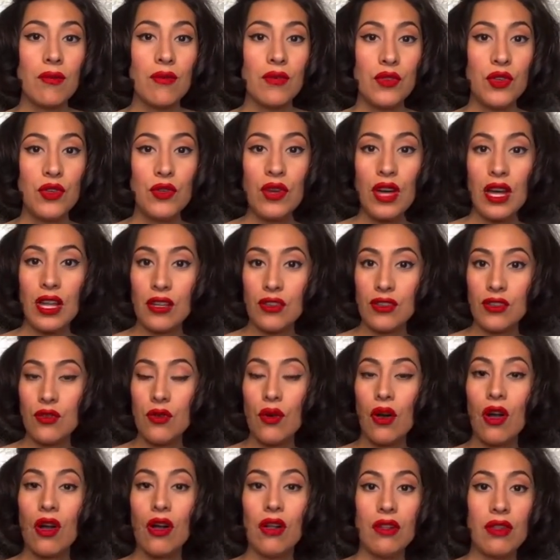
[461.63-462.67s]
you got to do
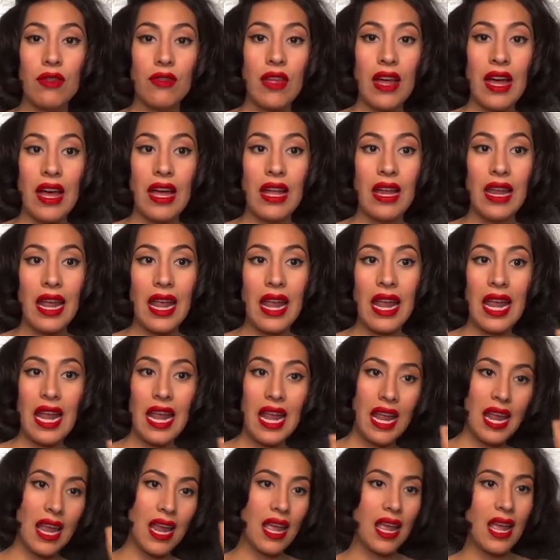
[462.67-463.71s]
all of that
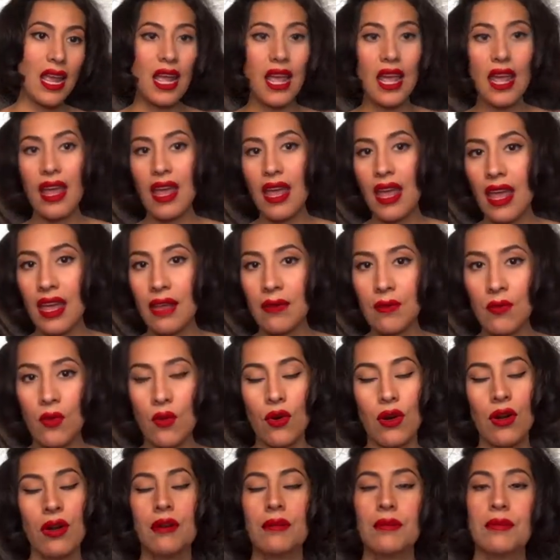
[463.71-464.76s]
and
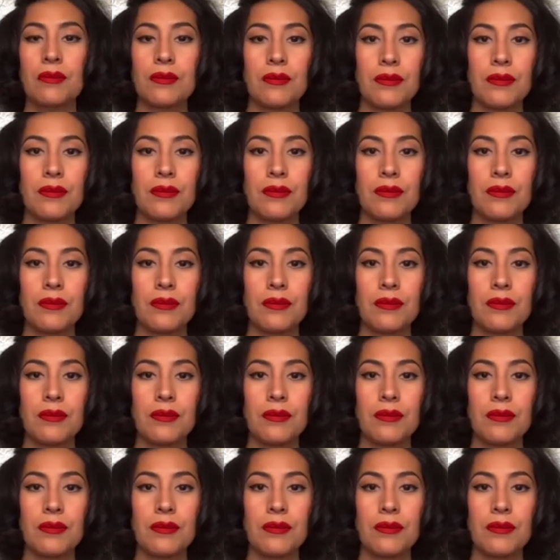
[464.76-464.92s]
more.